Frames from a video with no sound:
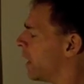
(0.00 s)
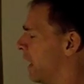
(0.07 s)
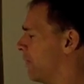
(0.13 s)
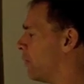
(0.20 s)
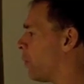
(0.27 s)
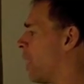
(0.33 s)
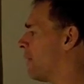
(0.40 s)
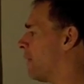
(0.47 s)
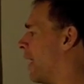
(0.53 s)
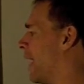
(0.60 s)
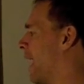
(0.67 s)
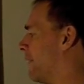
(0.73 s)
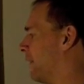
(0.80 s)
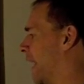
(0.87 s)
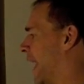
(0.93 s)
if wherever I
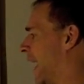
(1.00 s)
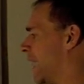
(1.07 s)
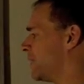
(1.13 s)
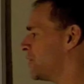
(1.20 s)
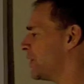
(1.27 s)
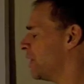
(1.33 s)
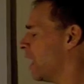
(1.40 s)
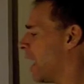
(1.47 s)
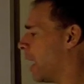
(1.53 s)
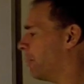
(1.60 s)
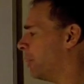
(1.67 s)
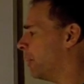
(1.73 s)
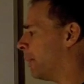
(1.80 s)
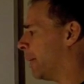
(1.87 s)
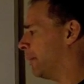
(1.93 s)
have an x, I
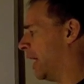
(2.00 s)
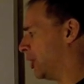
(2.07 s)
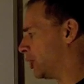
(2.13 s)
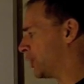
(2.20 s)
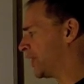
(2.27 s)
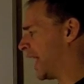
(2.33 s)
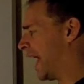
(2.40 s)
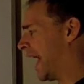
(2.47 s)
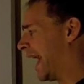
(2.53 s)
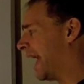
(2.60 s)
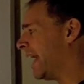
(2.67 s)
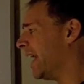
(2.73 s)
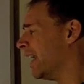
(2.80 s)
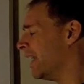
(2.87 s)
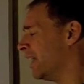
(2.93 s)
put my matrix
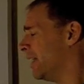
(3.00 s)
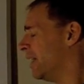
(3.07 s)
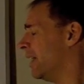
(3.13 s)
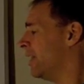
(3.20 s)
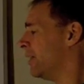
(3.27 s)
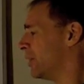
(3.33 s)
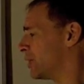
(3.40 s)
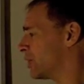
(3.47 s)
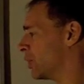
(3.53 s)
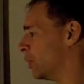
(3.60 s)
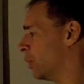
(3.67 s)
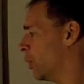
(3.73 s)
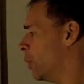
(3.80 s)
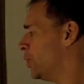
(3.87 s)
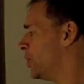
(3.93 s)
A, the
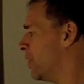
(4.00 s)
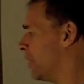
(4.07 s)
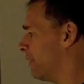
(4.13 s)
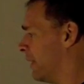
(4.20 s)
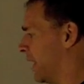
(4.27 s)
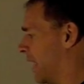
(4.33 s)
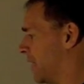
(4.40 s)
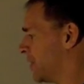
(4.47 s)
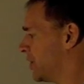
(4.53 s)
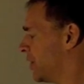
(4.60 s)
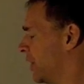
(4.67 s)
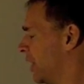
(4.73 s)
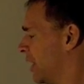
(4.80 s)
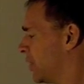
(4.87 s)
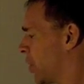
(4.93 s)
solution of this
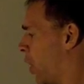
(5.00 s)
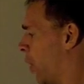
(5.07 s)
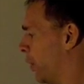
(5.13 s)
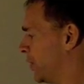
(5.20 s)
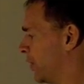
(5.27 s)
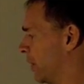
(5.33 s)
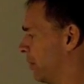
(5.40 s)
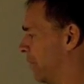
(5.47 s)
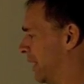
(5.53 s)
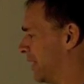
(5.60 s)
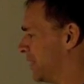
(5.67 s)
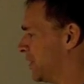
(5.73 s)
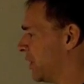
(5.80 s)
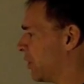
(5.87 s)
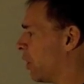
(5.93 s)
is always going to be
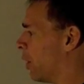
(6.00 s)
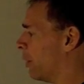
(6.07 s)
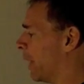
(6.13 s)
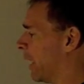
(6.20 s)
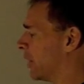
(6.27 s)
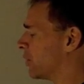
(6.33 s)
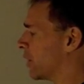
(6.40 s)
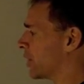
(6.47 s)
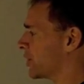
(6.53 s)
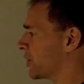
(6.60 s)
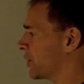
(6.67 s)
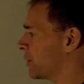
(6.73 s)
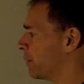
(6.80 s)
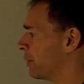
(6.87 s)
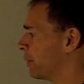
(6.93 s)
the zero matrix.
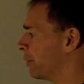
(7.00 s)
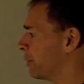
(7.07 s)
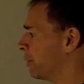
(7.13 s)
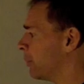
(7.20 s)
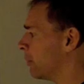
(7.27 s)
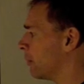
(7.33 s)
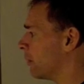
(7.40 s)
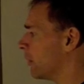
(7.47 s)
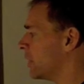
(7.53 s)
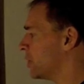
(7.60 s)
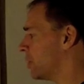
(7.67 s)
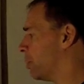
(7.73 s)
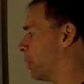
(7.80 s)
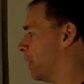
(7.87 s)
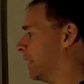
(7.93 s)

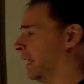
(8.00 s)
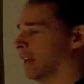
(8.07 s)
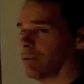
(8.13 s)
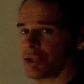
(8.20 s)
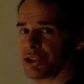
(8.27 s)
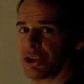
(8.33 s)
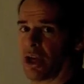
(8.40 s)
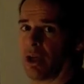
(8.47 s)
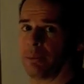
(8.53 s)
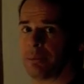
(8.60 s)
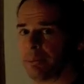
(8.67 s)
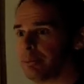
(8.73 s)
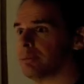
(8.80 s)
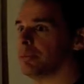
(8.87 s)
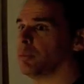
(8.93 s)
It's a pretty neat result.
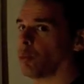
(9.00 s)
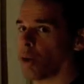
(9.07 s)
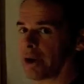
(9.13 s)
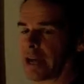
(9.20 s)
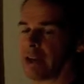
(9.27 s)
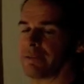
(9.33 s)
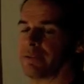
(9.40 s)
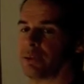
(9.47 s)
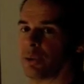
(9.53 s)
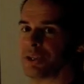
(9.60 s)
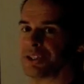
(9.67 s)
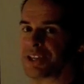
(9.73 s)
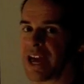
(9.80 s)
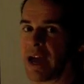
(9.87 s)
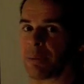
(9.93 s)
Work out a few
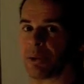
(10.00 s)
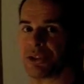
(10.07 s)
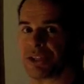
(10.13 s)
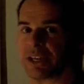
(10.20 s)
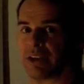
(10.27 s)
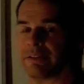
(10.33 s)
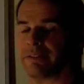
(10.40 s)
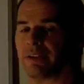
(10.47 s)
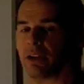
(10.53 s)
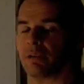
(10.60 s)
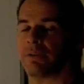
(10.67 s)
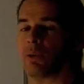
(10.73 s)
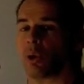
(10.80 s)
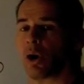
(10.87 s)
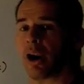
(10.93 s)
examples and get a feel
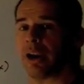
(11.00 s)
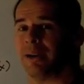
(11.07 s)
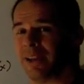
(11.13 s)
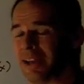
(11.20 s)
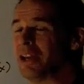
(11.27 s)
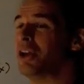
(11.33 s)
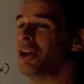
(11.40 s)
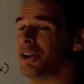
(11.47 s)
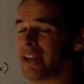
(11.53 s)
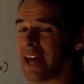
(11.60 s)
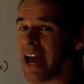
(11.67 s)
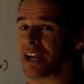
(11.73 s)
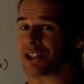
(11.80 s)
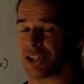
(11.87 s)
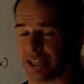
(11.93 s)
for it. Can
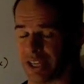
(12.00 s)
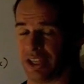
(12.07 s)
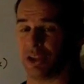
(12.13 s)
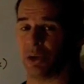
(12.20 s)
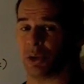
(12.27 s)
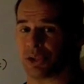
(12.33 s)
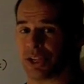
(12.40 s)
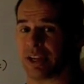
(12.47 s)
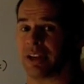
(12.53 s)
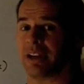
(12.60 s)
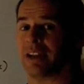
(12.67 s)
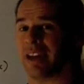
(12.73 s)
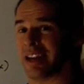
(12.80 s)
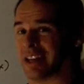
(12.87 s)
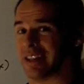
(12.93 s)
actually use it
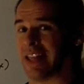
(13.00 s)
in a